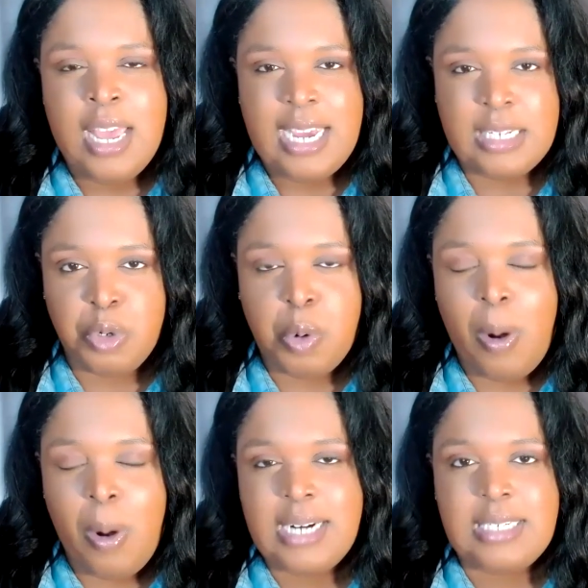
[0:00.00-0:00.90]
it's
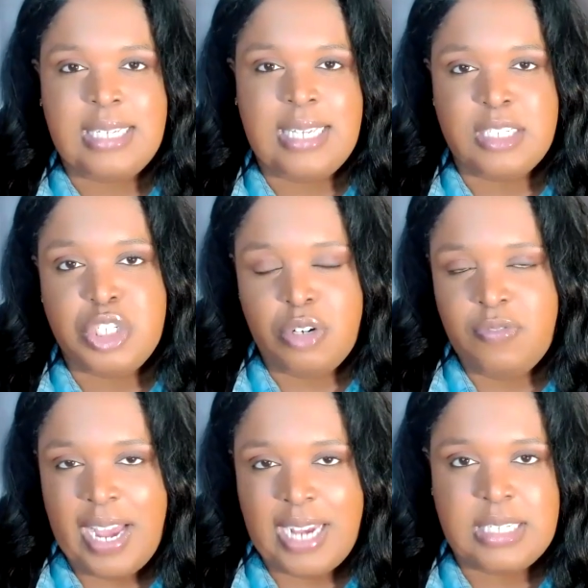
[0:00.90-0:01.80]
required to get certain
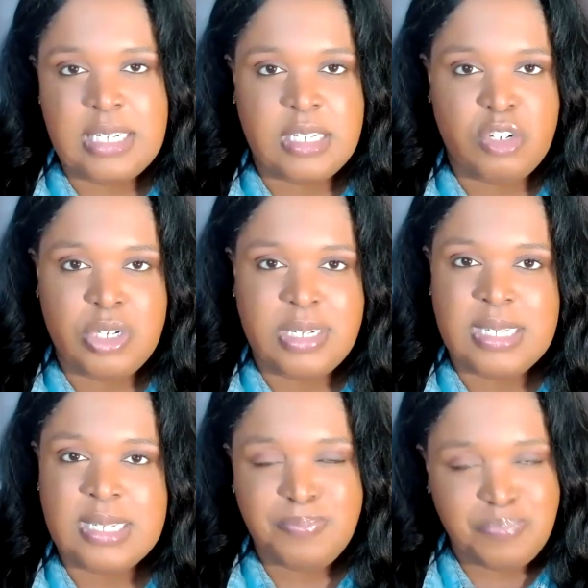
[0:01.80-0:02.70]
vaccines such
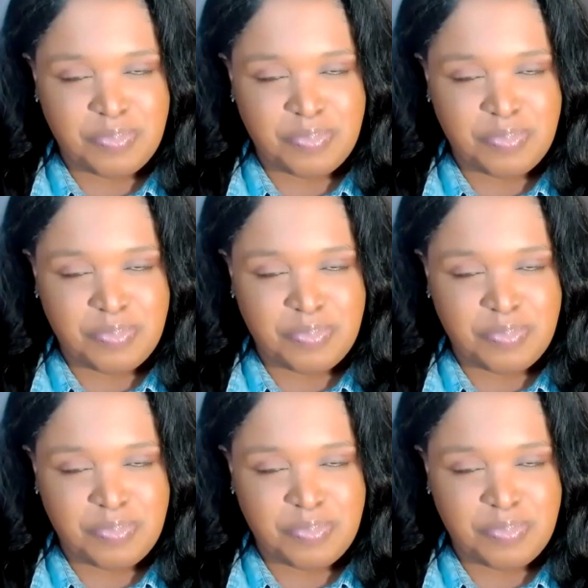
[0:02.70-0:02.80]
as